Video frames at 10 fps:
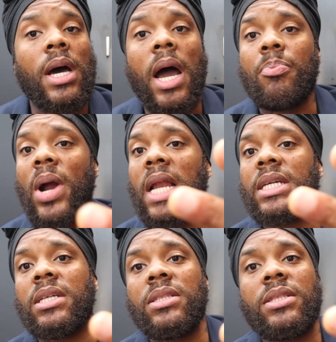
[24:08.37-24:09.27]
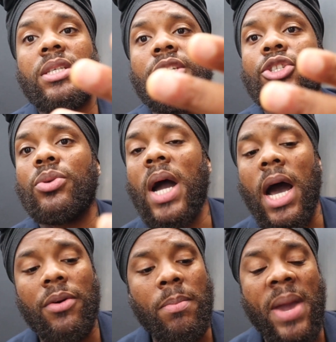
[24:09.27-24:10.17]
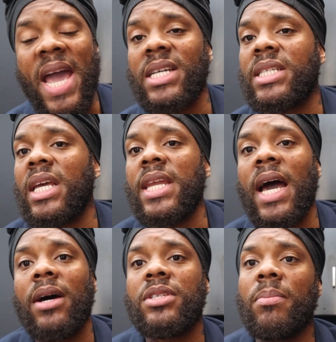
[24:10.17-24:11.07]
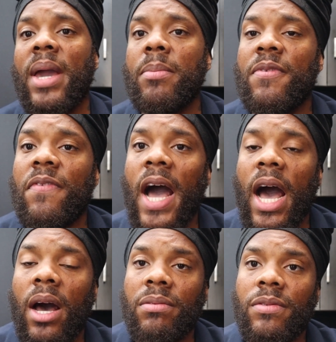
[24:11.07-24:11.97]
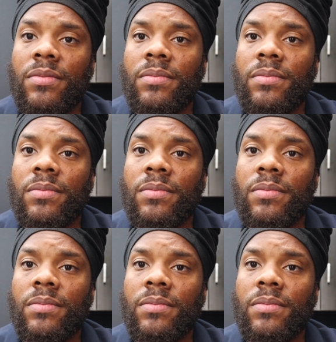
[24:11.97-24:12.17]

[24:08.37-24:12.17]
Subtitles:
I probably can teach you how and mash that down to maybe 5.